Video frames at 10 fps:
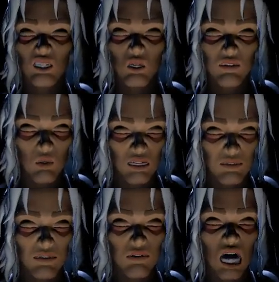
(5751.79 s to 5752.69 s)
who have always
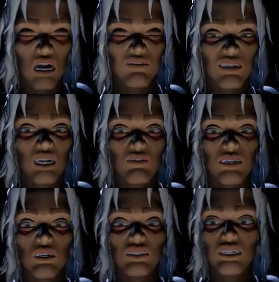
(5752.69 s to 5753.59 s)
been proud of their
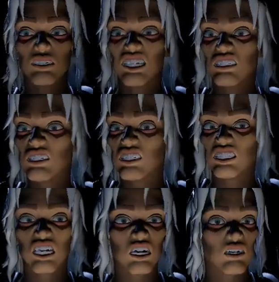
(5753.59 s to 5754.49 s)
appearance and didn't
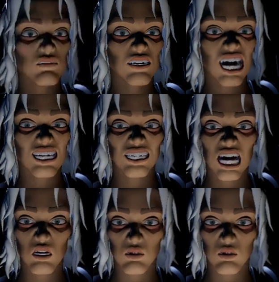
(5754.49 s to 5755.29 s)
deserve that, Darren.